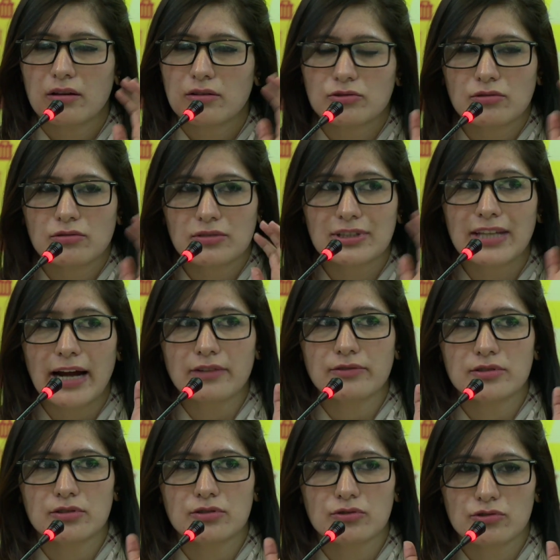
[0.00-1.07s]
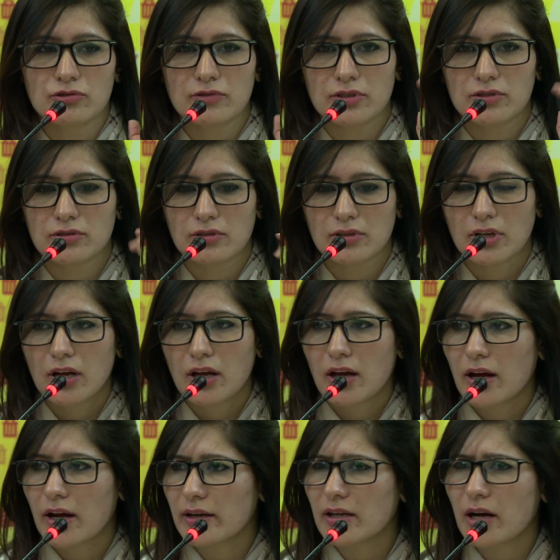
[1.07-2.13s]
so that was the situation
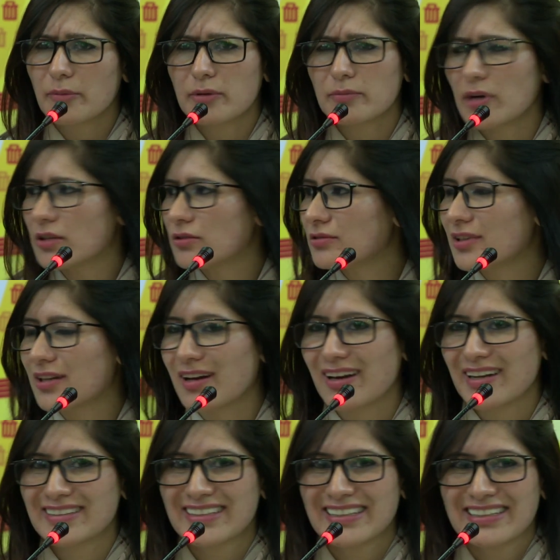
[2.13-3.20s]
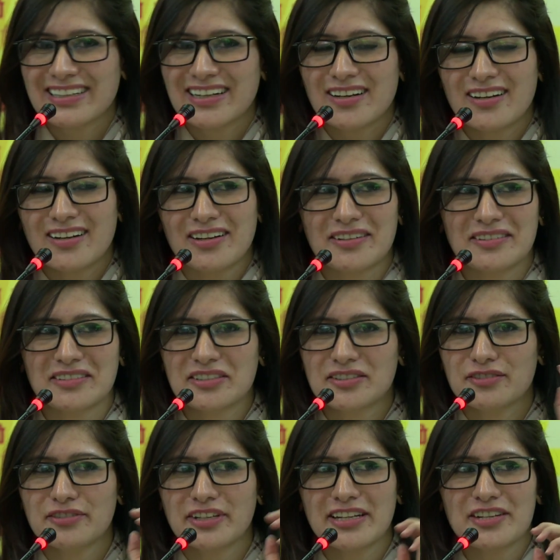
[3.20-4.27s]
and coming back to the i think uh, this
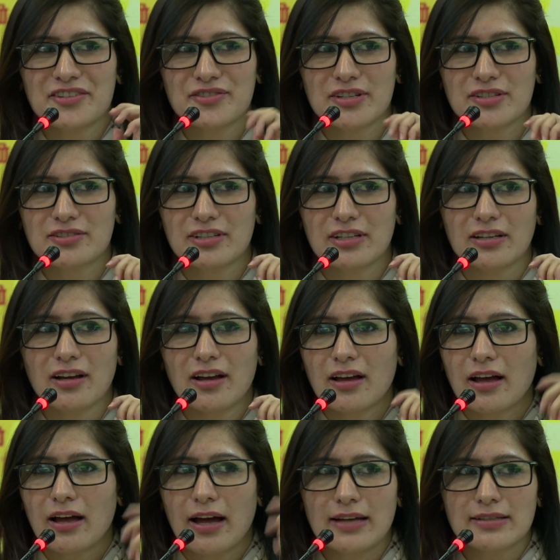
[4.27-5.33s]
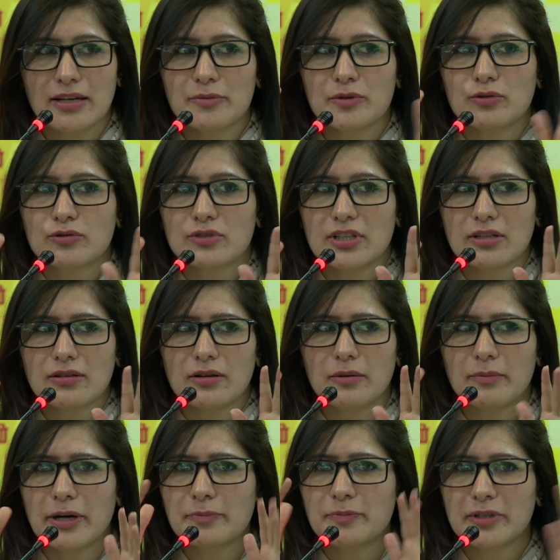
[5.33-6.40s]
is very interesting as i'm using uh,
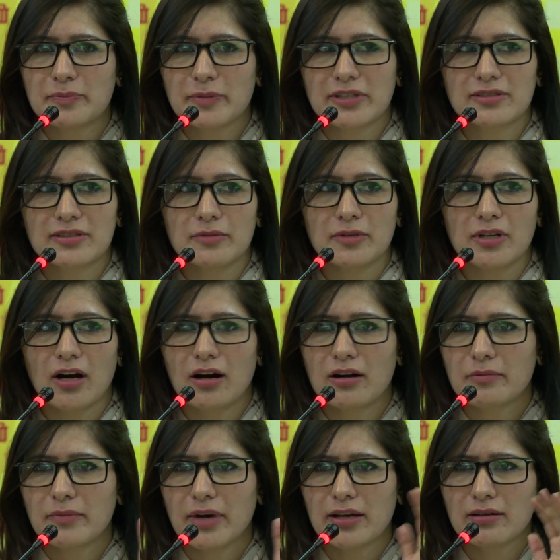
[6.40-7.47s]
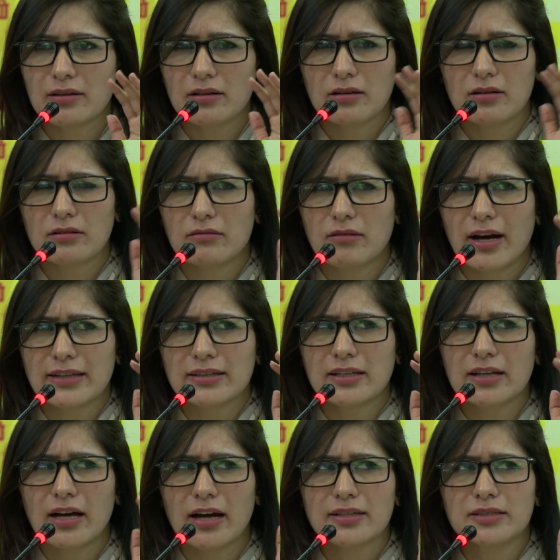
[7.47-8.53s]
my prepaid sim card my uh, i
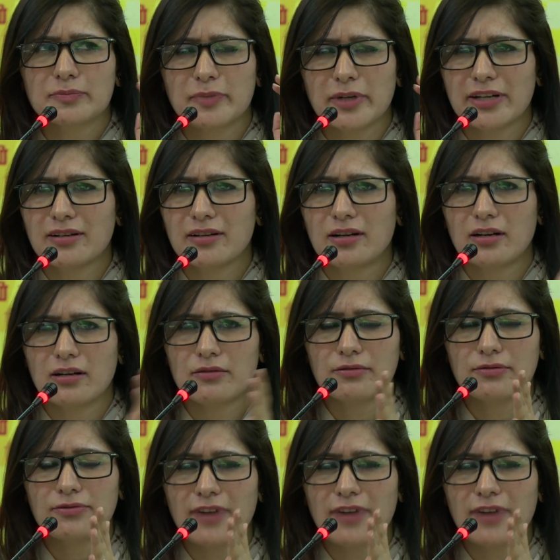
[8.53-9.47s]
think i spend uh,